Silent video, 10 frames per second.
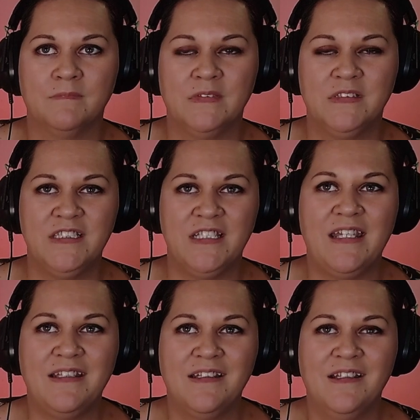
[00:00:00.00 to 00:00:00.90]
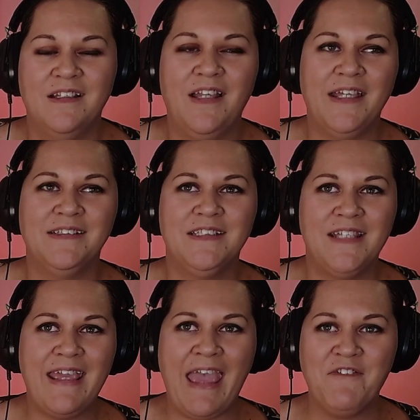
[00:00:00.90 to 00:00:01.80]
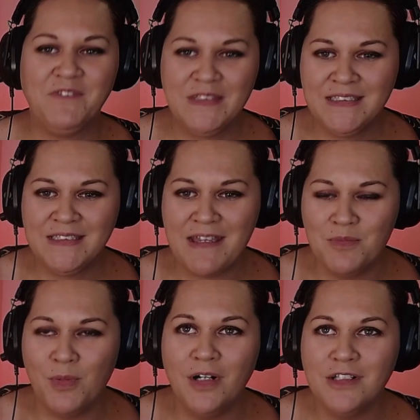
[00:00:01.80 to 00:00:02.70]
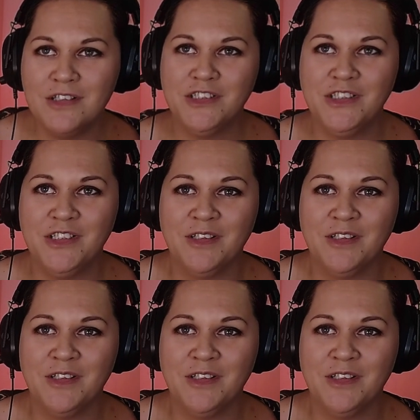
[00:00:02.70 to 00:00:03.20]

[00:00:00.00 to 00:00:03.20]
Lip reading: Do they have to stay and watch?